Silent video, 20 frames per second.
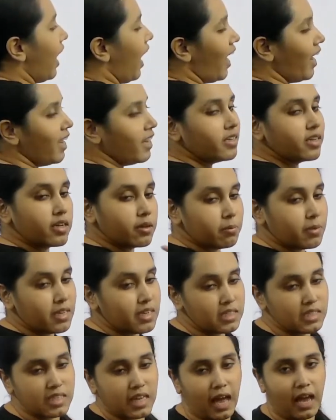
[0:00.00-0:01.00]
I
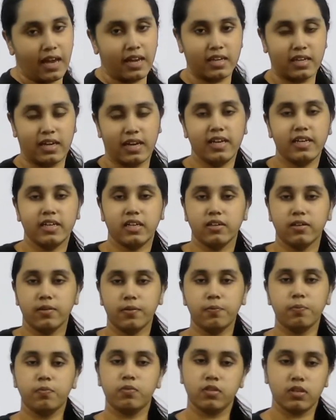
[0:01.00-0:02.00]
remains I, right?
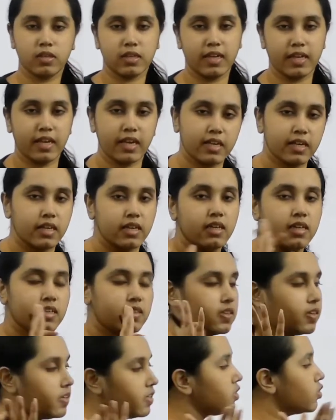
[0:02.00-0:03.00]
Correct?
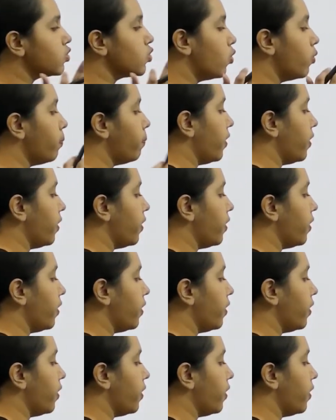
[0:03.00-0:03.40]
There is no